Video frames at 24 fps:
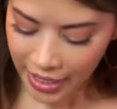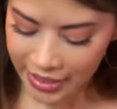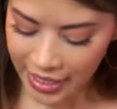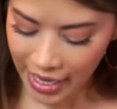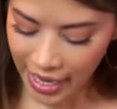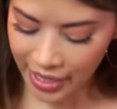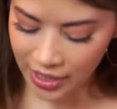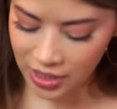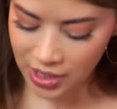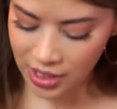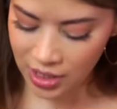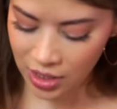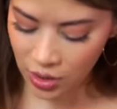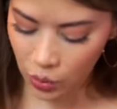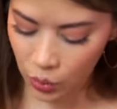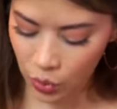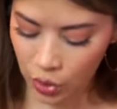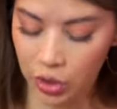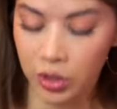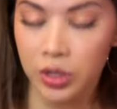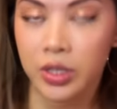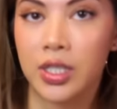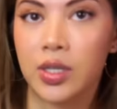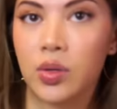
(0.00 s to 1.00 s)
I can't see a
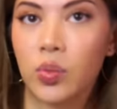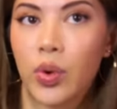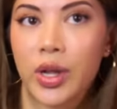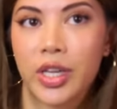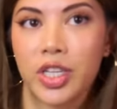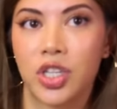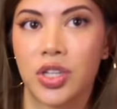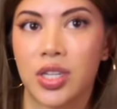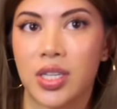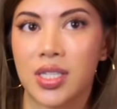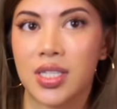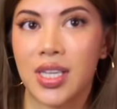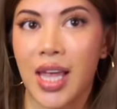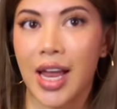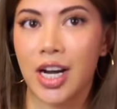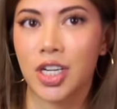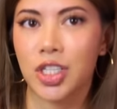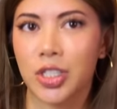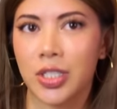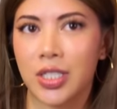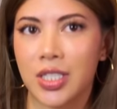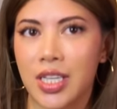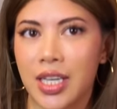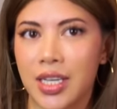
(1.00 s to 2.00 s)
world in which this
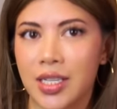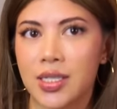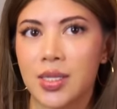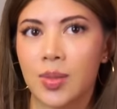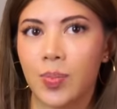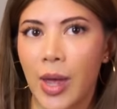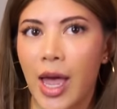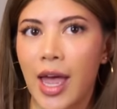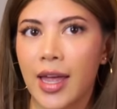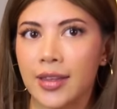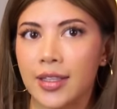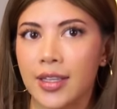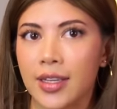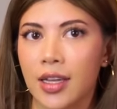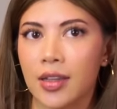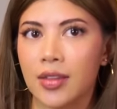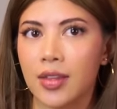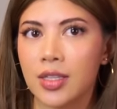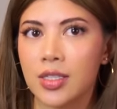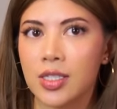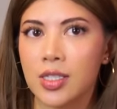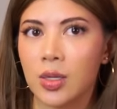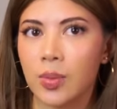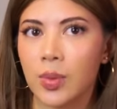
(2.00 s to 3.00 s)
actually tastes bad. Like I
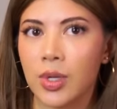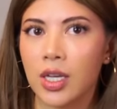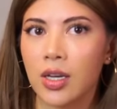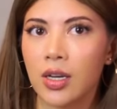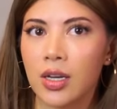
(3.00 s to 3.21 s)
think it's gonna be